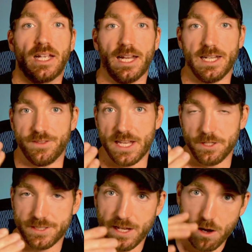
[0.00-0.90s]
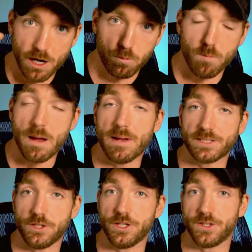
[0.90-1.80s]
And then you say, all right, well, my
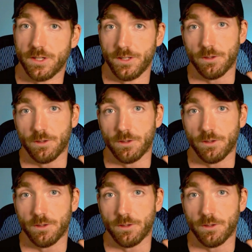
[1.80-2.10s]
message is,